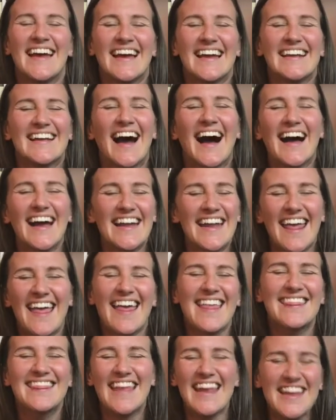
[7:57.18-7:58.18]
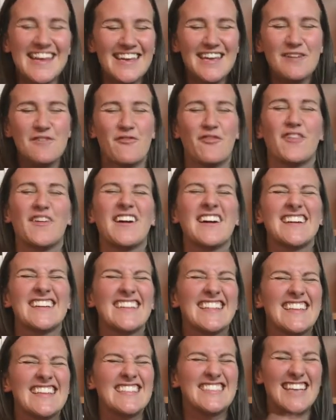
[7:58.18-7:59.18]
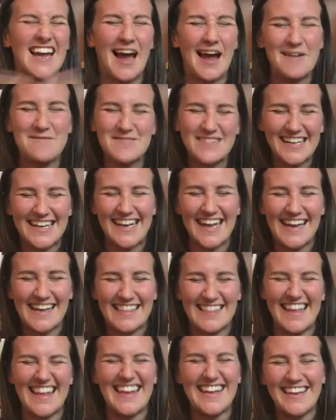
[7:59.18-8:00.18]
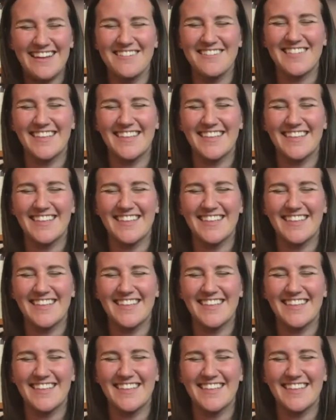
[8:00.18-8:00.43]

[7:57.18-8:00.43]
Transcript: God, thank you for this time today. Thank you